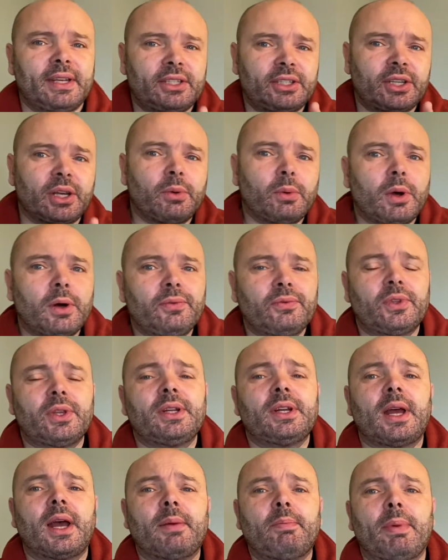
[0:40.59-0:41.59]
so
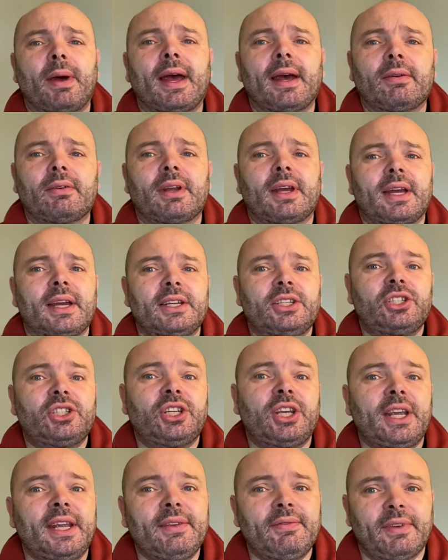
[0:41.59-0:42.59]
often about
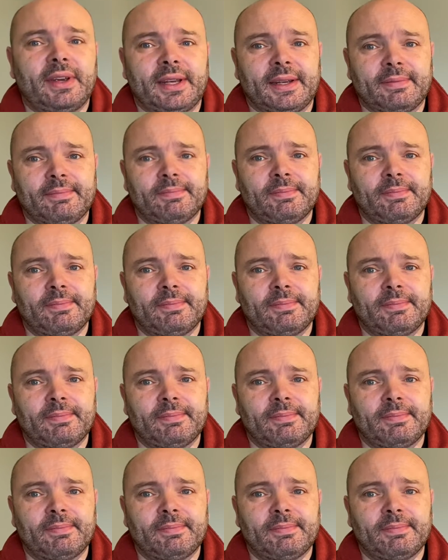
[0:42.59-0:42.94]
achieving